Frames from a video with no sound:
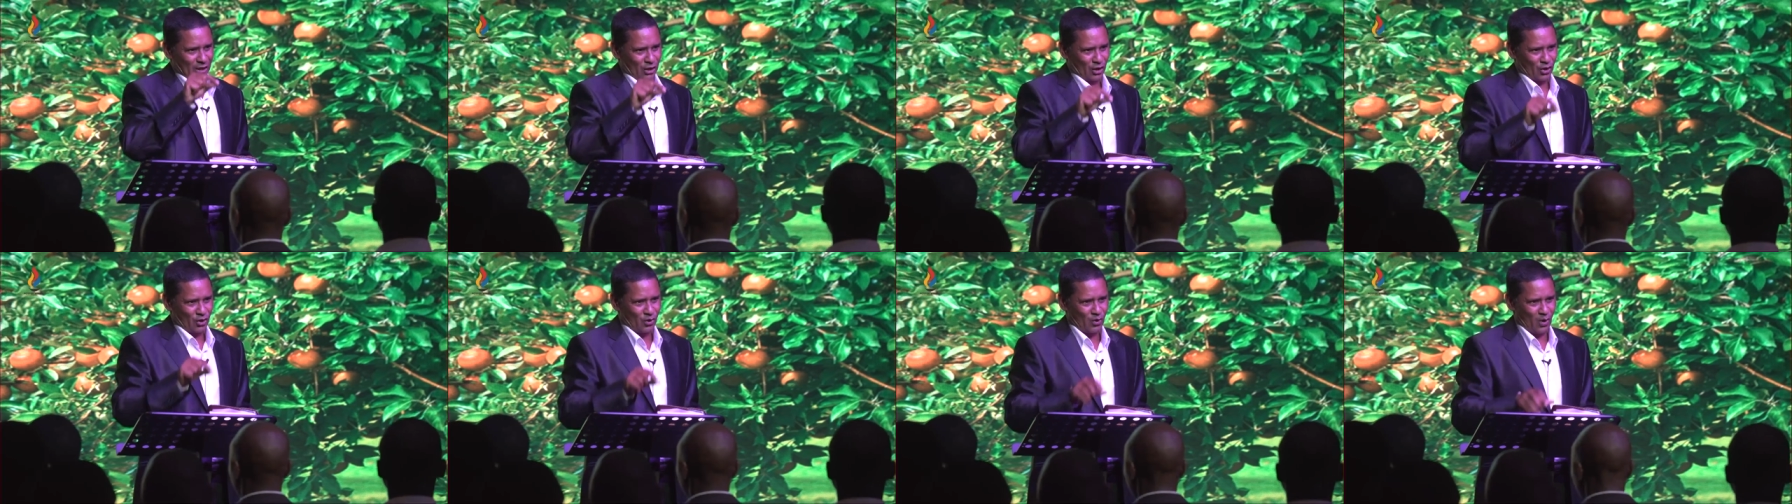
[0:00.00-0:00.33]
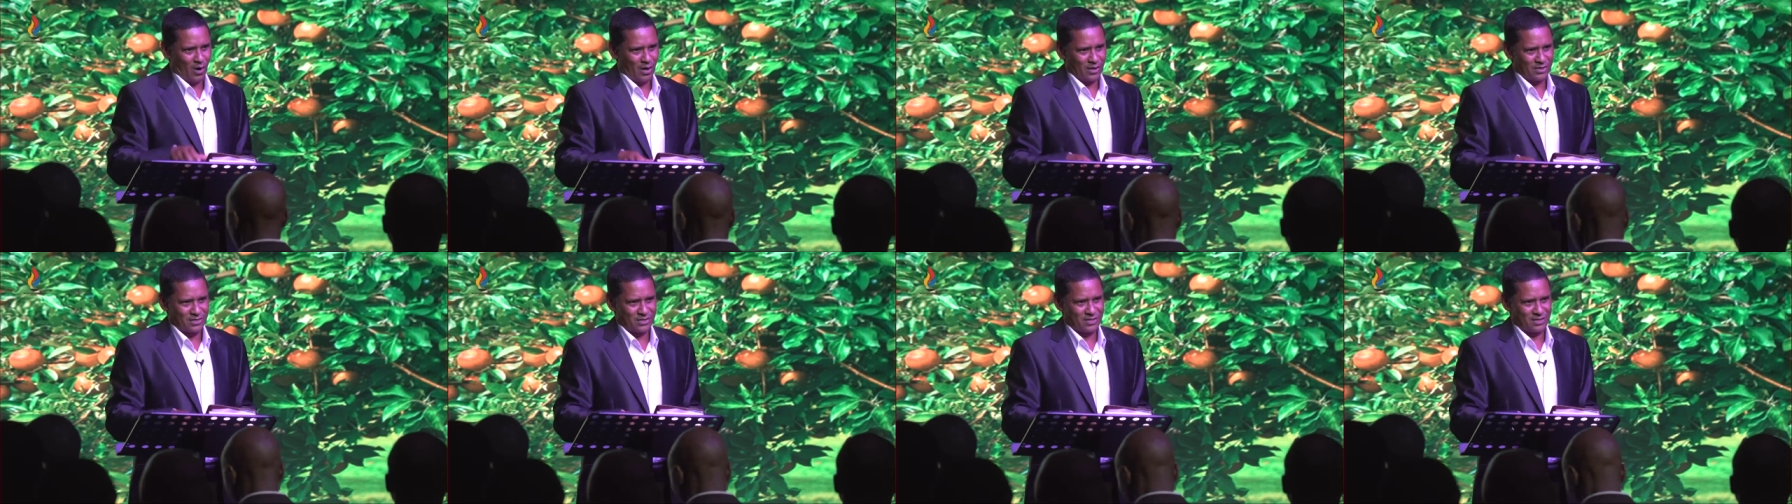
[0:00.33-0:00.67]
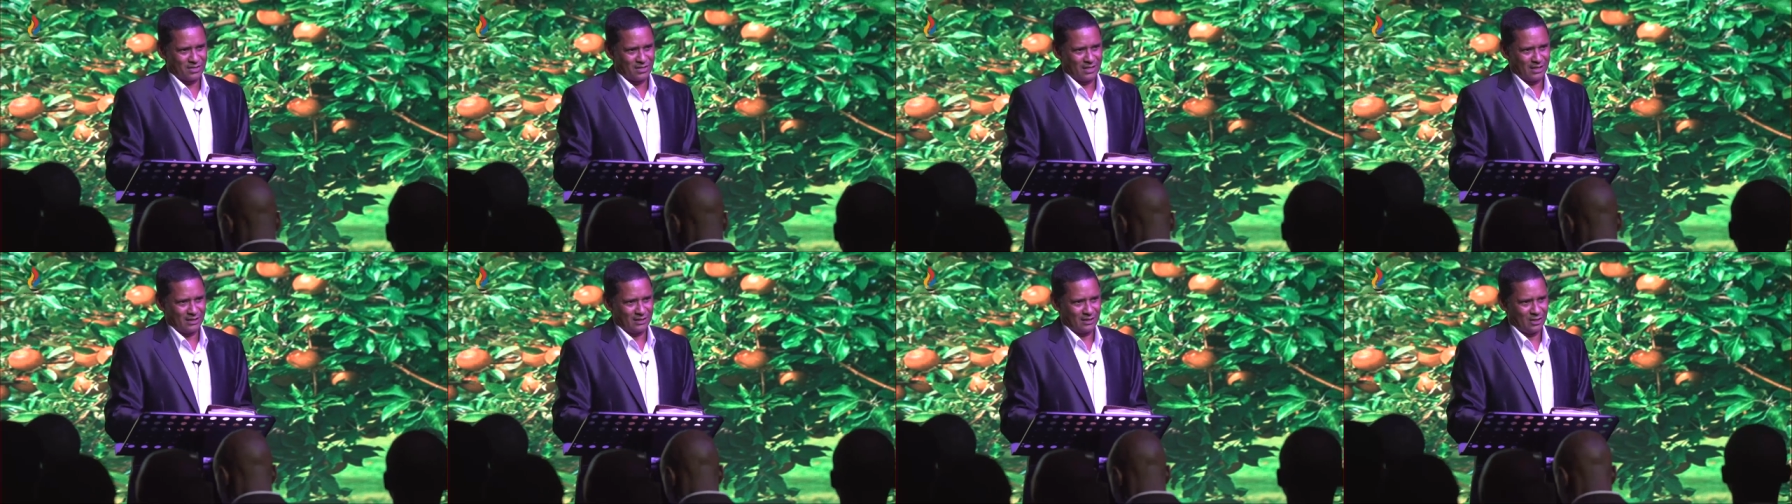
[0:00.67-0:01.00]
cross
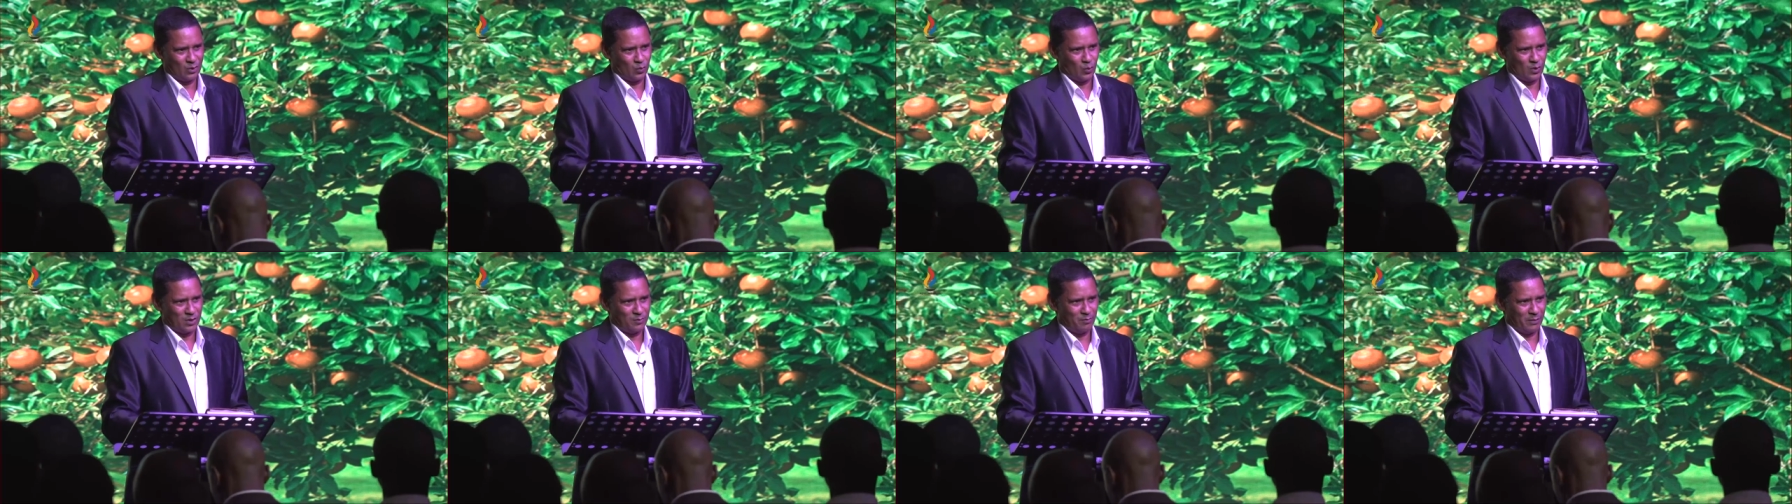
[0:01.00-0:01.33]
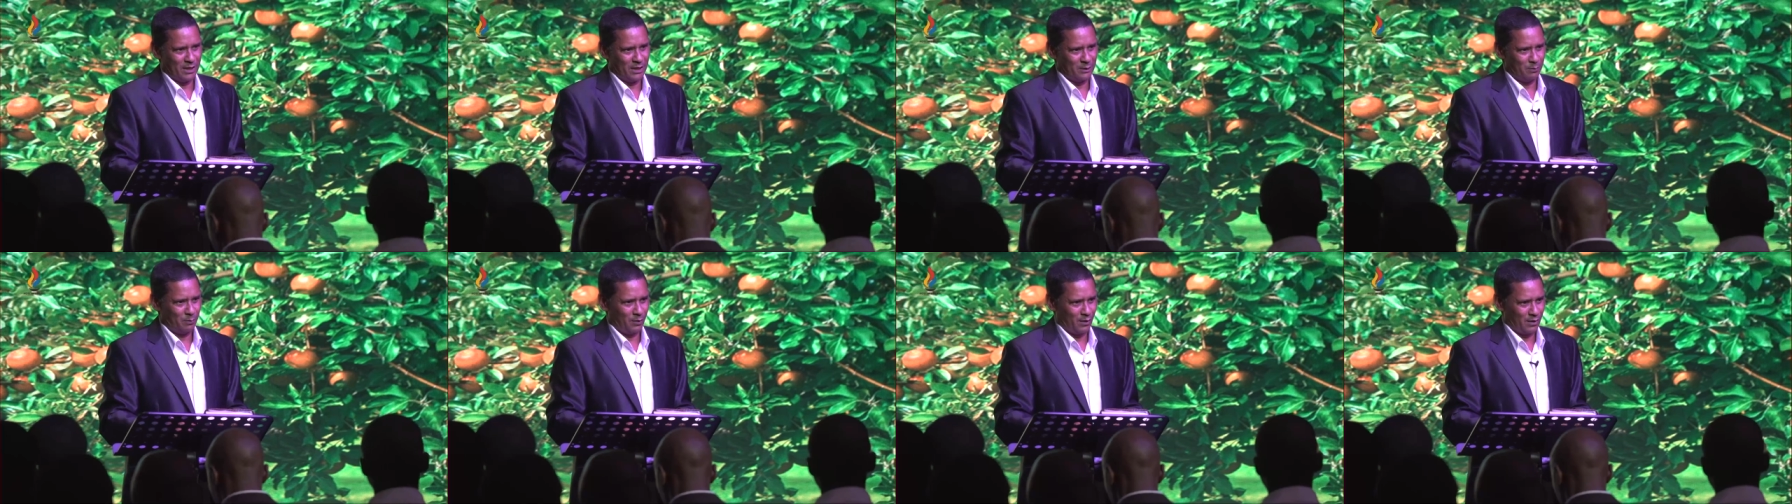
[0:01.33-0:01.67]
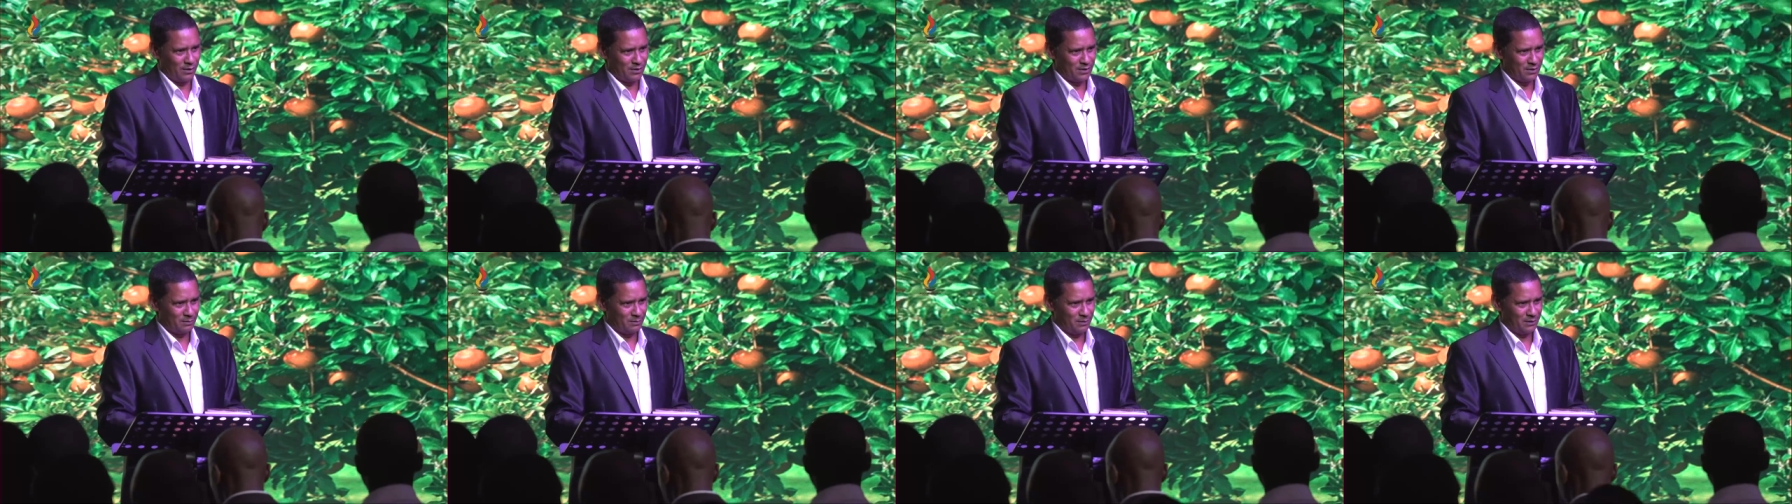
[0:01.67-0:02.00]
that this was made
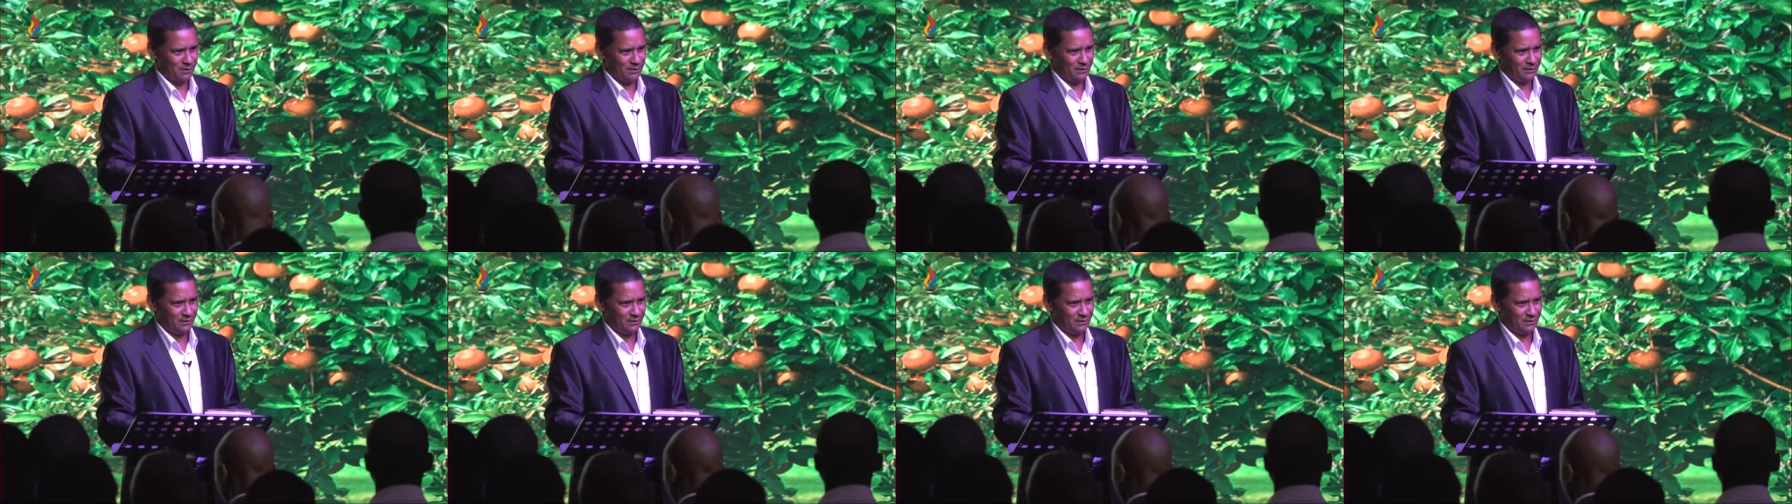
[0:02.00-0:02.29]
possible